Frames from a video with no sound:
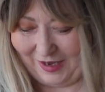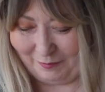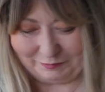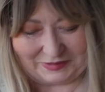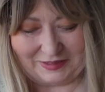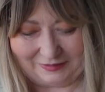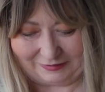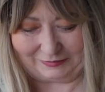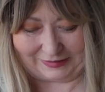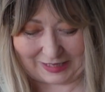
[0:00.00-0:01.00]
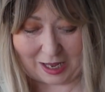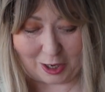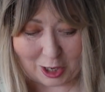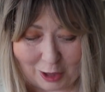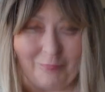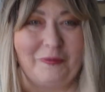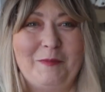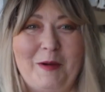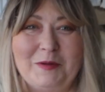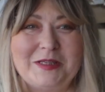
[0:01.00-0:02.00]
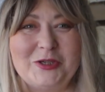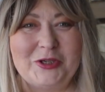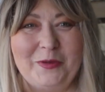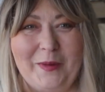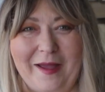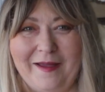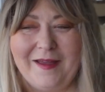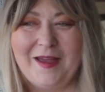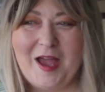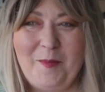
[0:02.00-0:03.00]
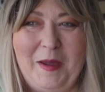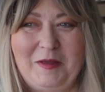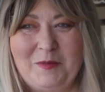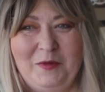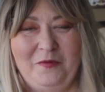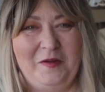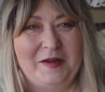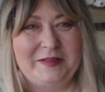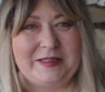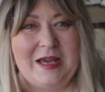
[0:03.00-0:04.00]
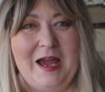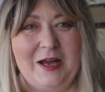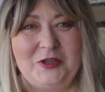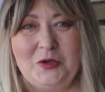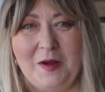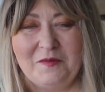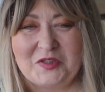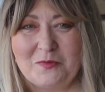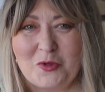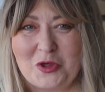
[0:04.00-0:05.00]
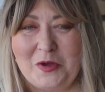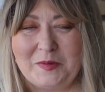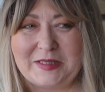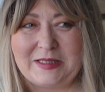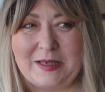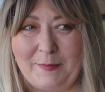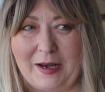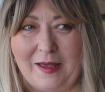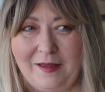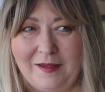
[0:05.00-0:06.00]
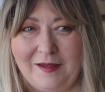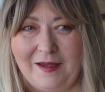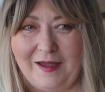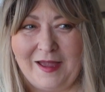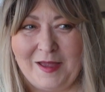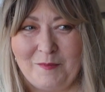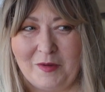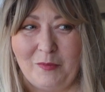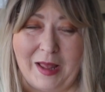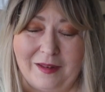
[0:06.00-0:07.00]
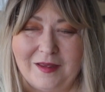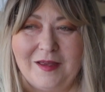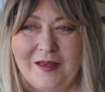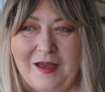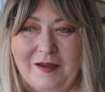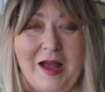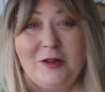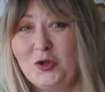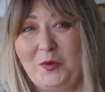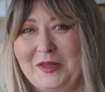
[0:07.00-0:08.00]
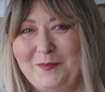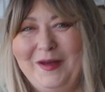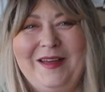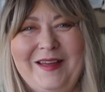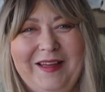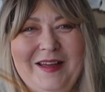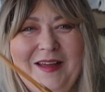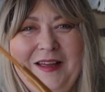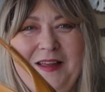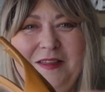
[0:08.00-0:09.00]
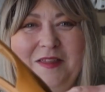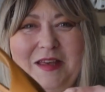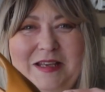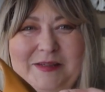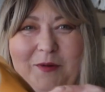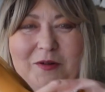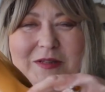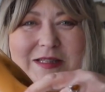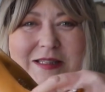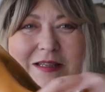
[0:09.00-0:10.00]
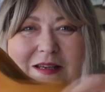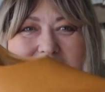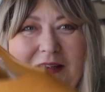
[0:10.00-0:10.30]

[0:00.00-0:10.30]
Absolutely love them. I wasn't sure about them at first. I do have some shoes similar. Um, well, I'll show you them. They're these ones.